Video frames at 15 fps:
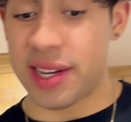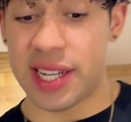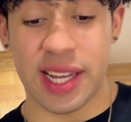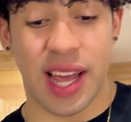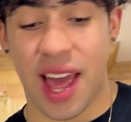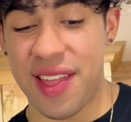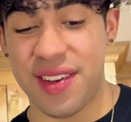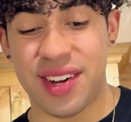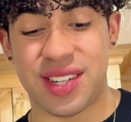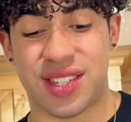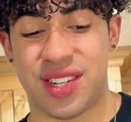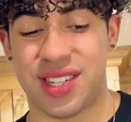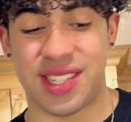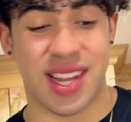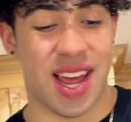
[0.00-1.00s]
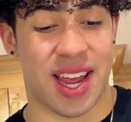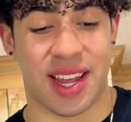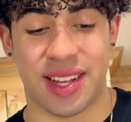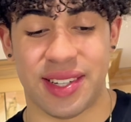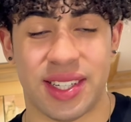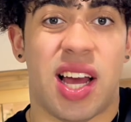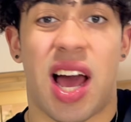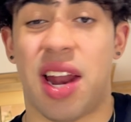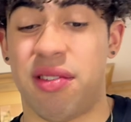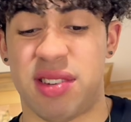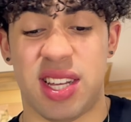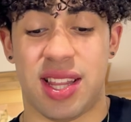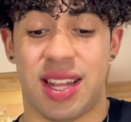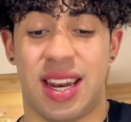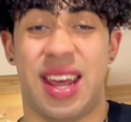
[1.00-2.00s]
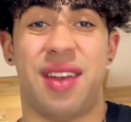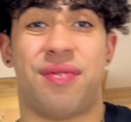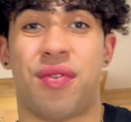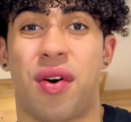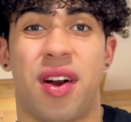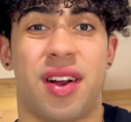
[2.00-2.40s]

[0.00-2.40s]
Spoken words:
together it's just like, I don't see the need for